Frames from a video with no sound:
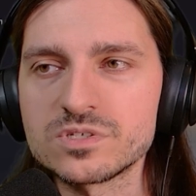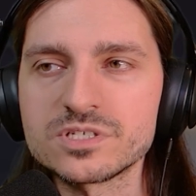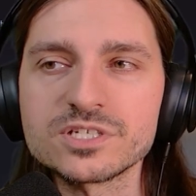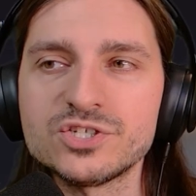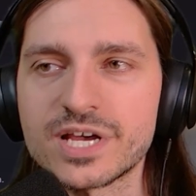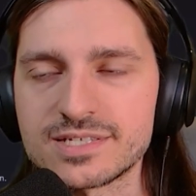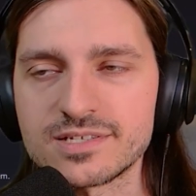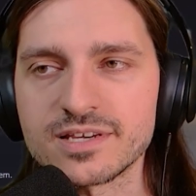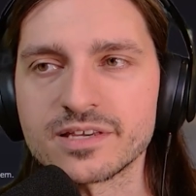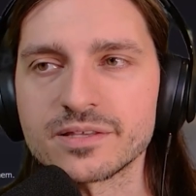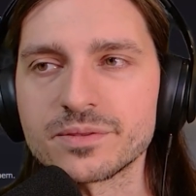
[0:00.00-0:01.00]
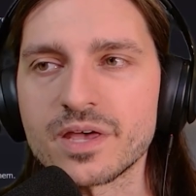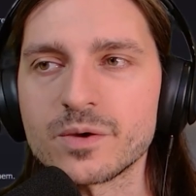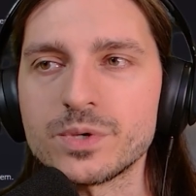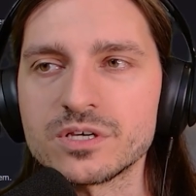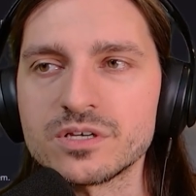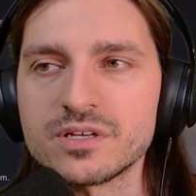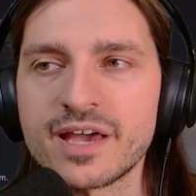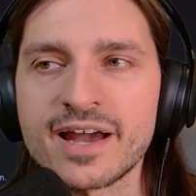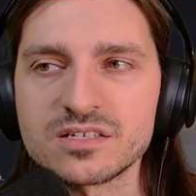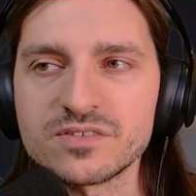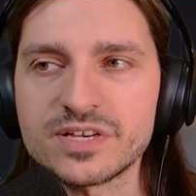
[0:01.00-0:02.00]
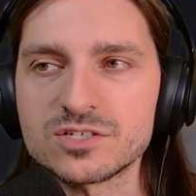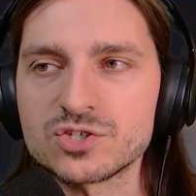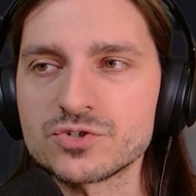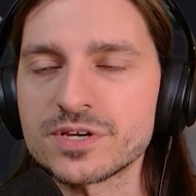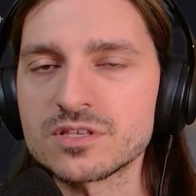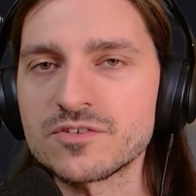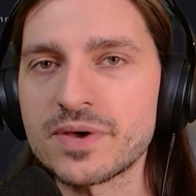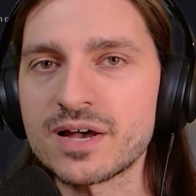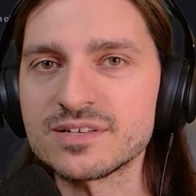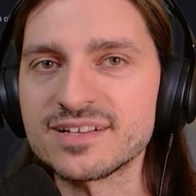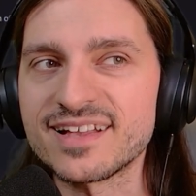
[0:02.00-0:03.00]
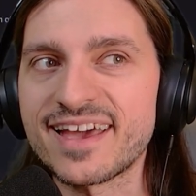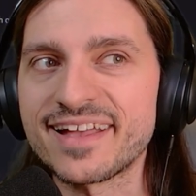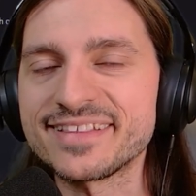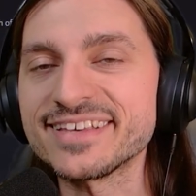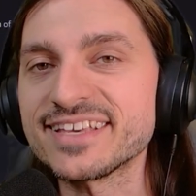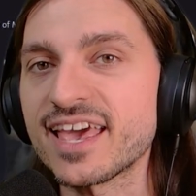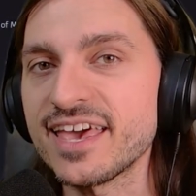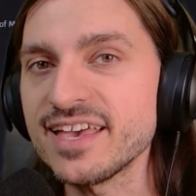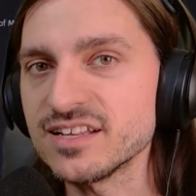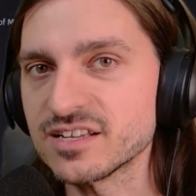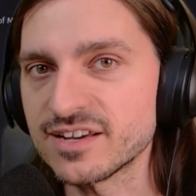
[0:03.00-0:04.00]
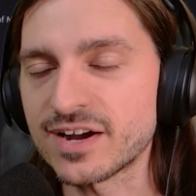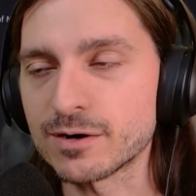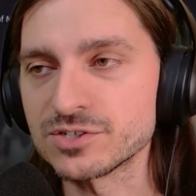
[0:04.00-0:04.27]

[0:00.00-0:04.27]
suggesting that we could activate Strength of Mountain at the end of